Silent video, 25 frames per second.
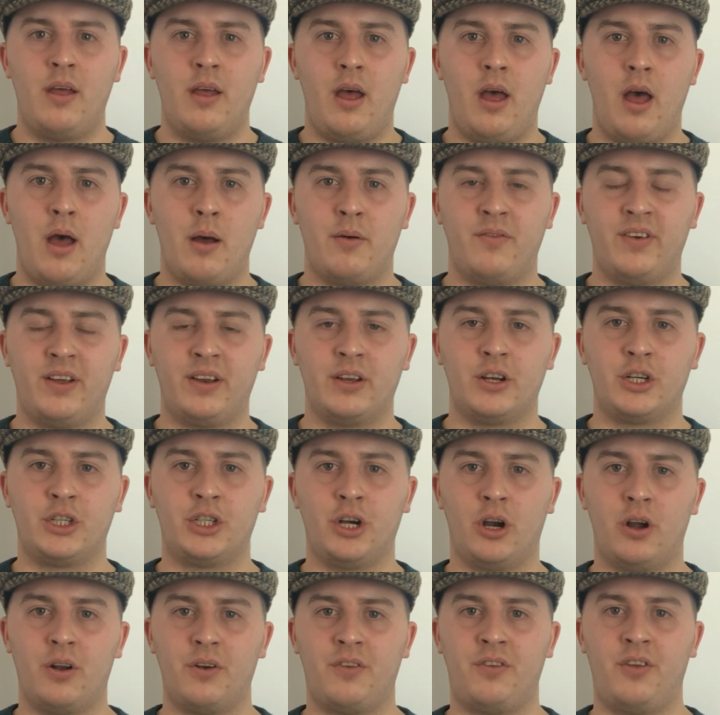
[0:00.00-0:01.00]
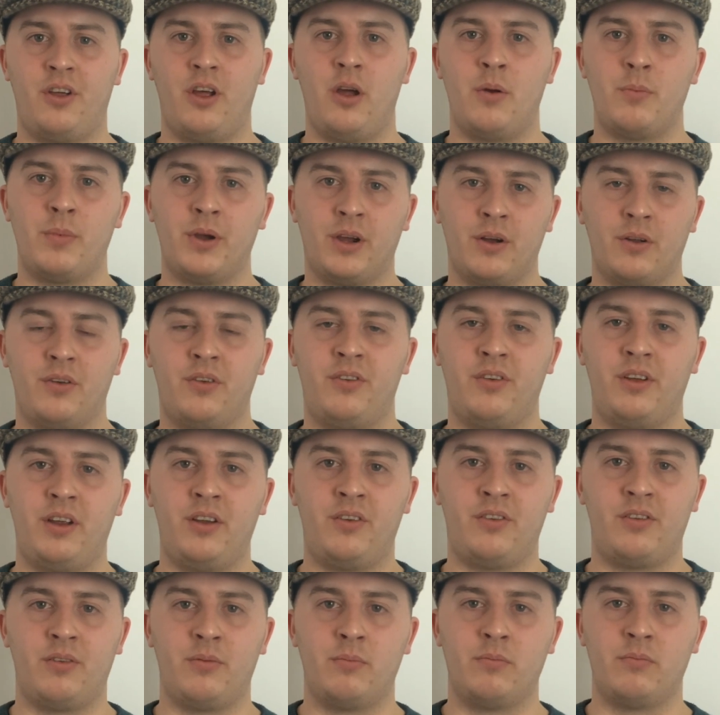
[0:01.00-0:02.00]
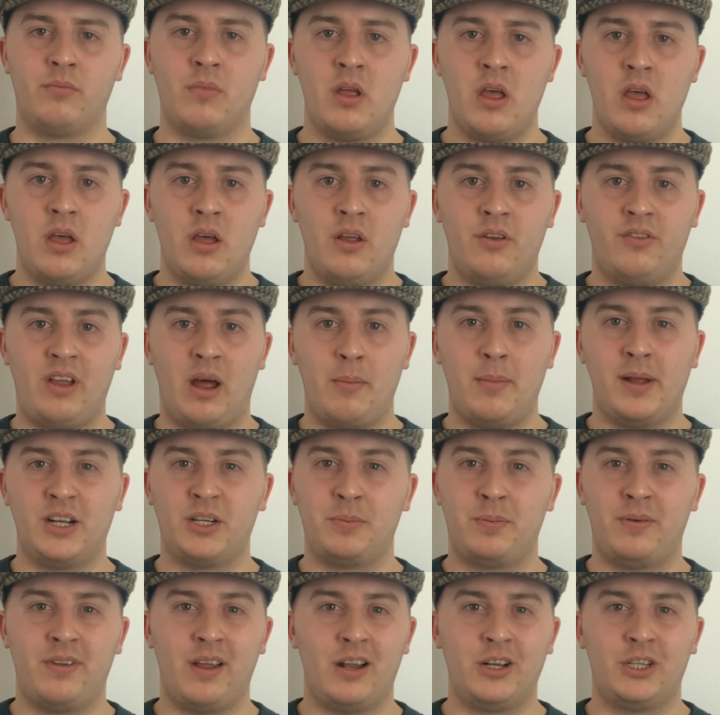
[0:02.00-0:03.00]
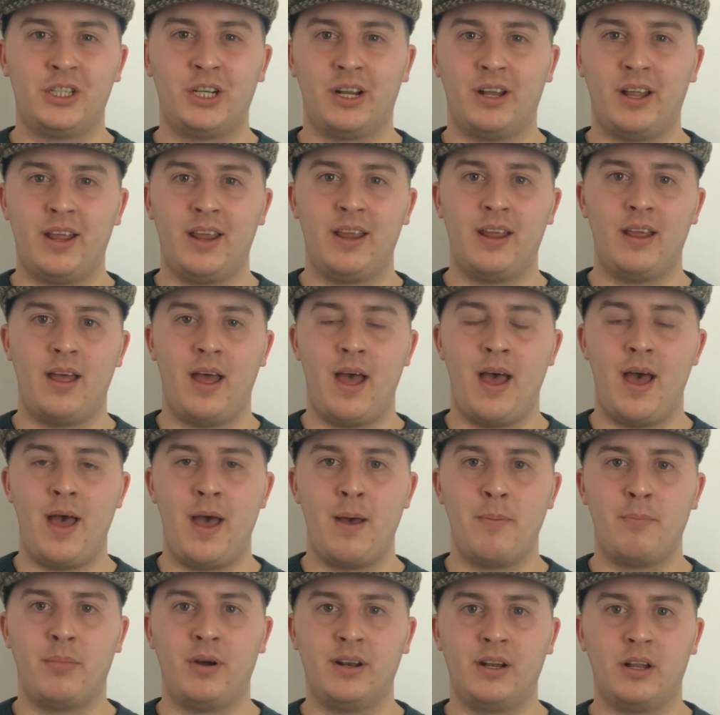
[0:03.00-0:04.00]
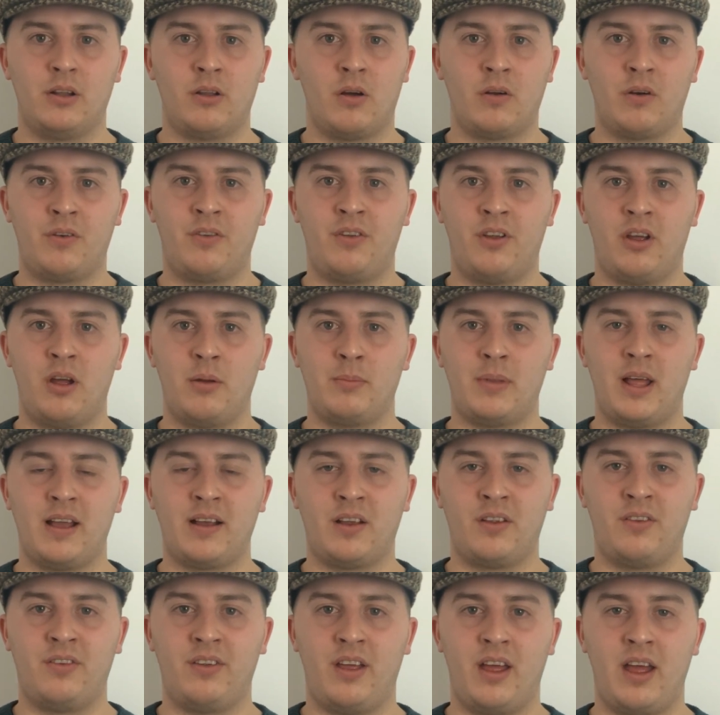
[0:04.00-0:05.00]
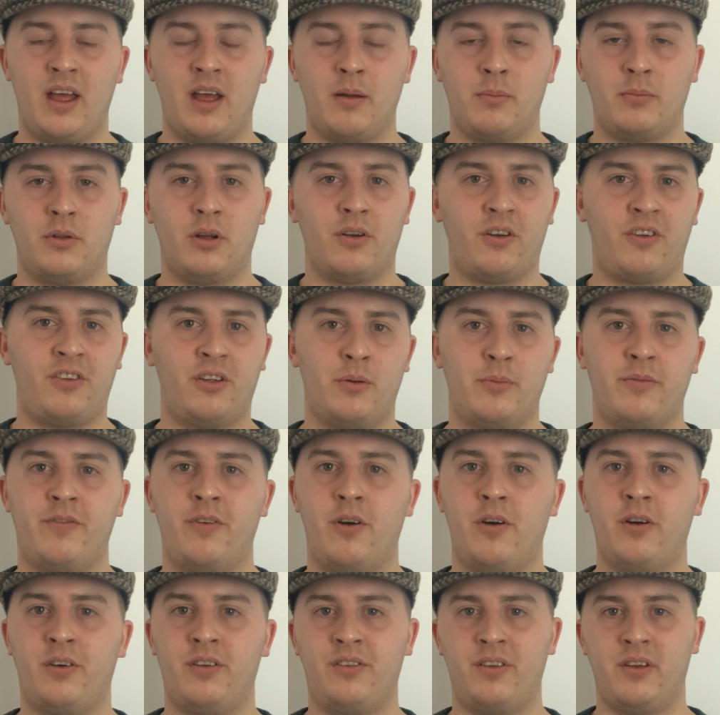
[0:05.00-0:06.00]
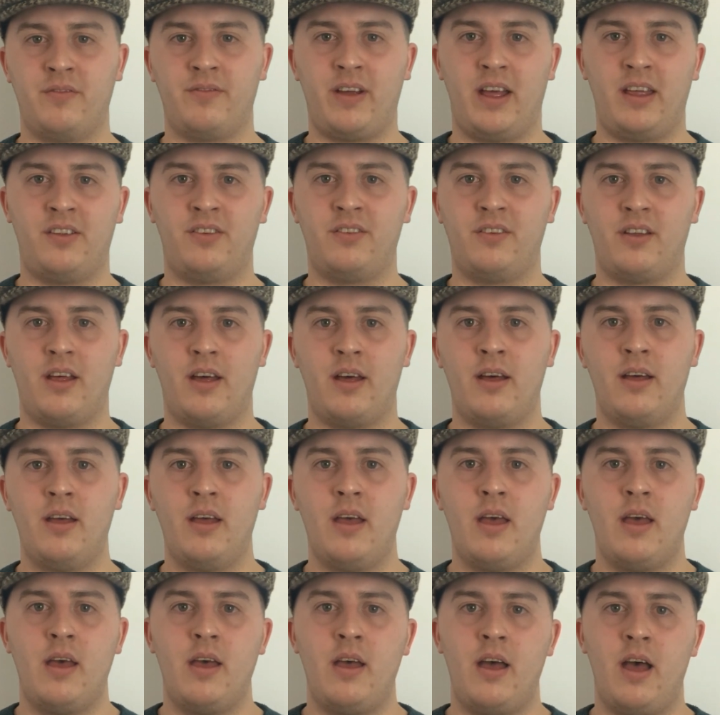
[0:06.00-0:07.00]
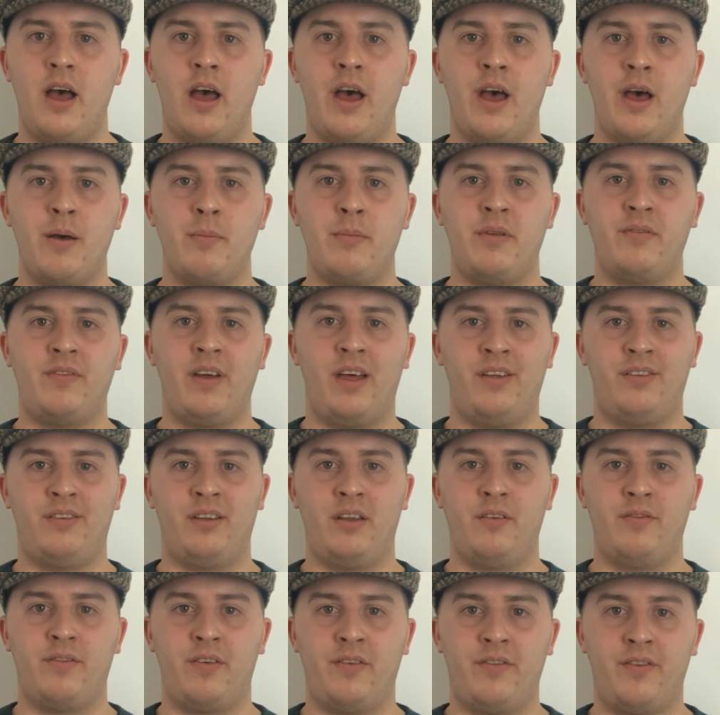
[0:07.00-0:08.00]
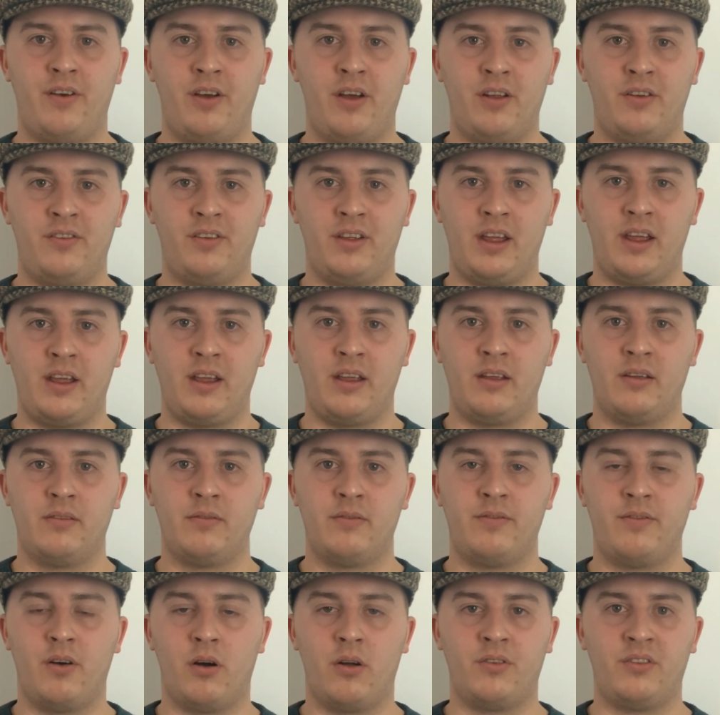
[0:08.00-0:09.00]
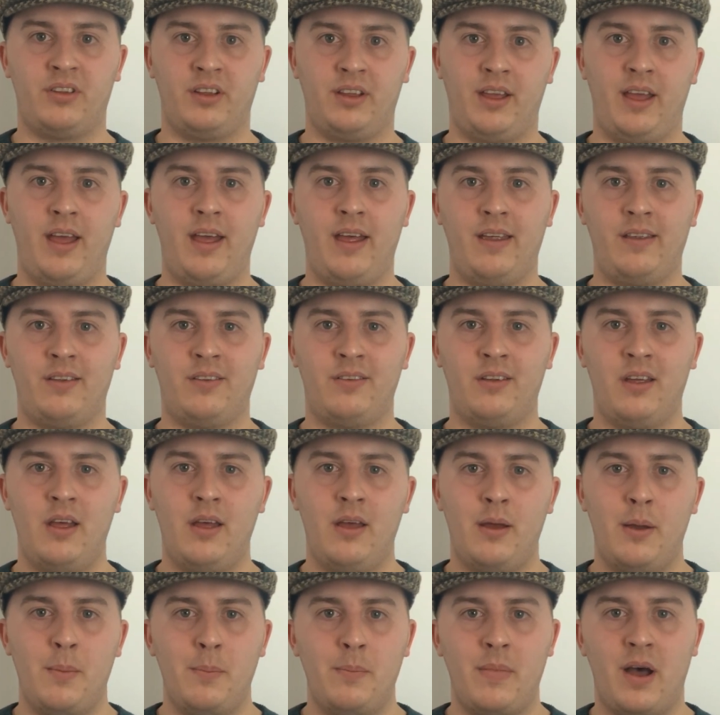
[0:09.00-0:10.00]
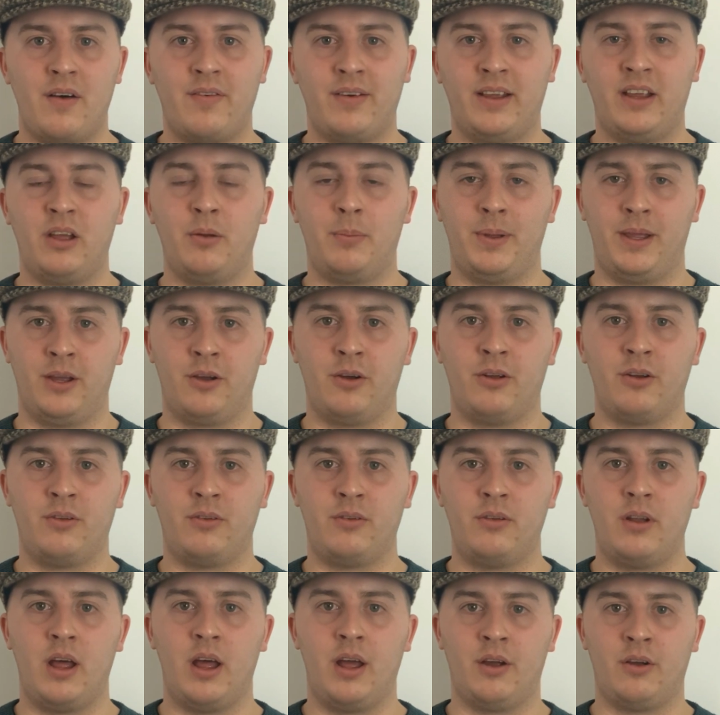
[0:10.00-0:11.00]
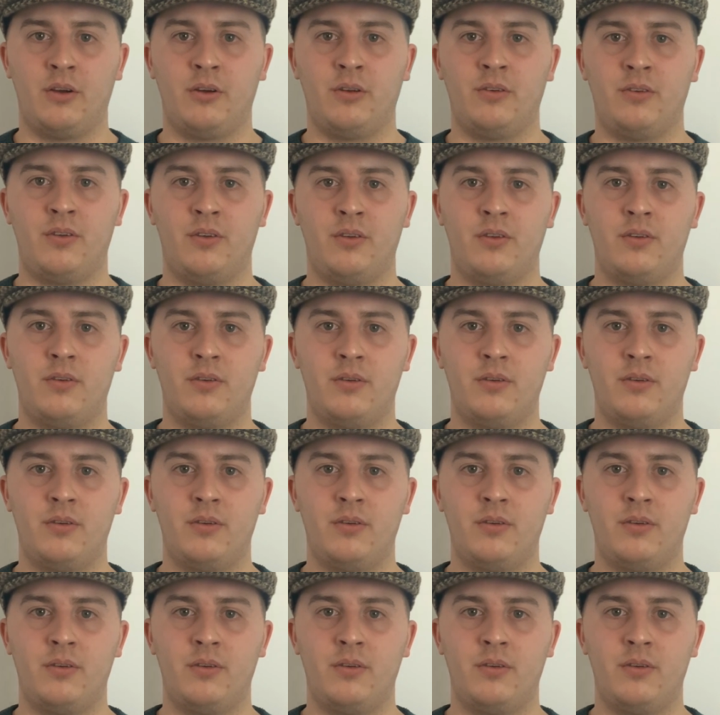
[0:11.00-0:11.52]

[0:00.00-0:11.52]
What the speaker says: I think in the short term we could see some damage potentially, but in the long term, like I say, long-term focused investor, investing for 30, 40 years, I think it'll be a good